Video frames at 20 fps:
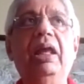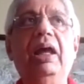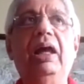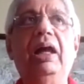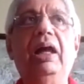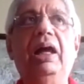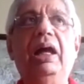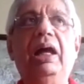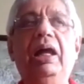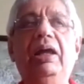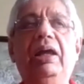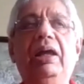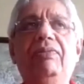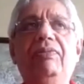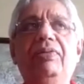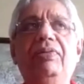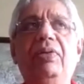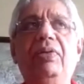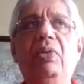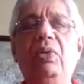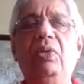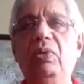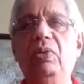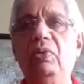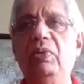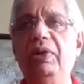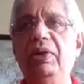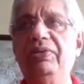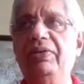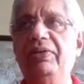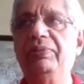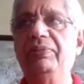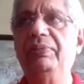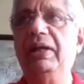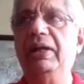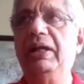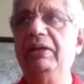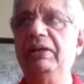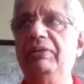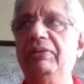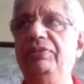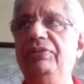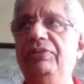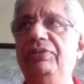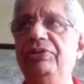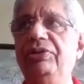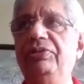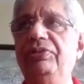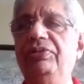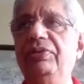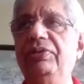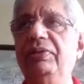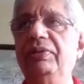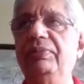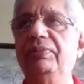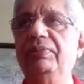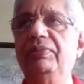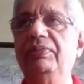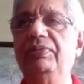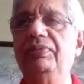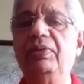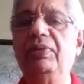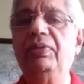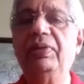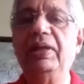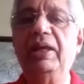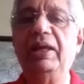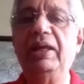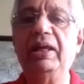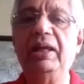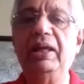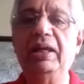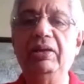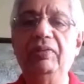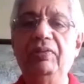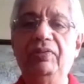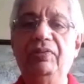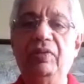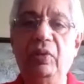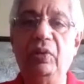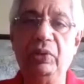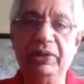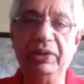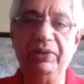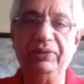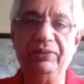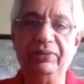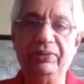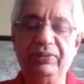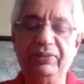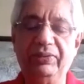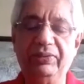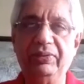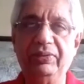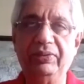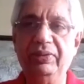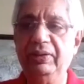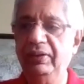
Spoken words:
I have always admired Fujifilm for their focus.